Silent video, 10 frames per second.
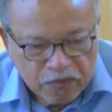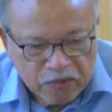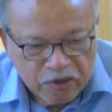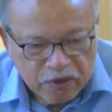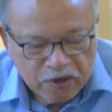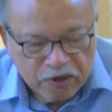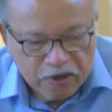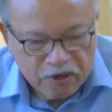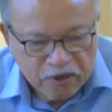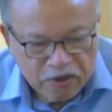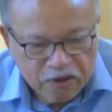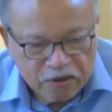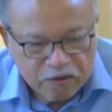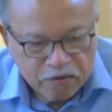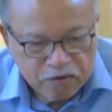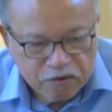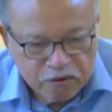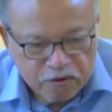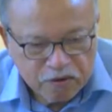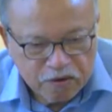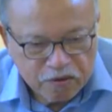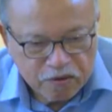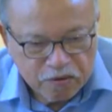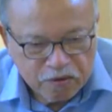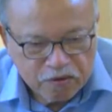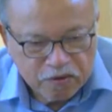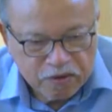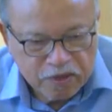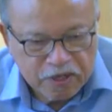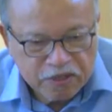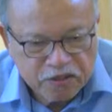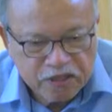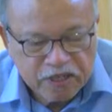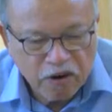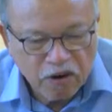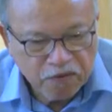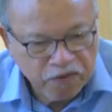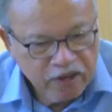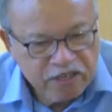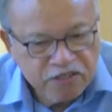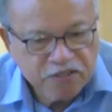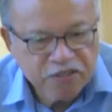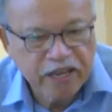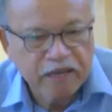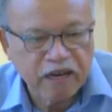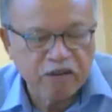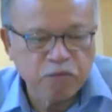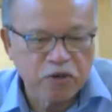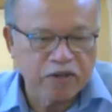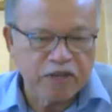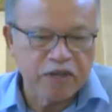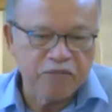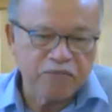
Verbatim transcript: uh, to go to the history of ISTAC Library.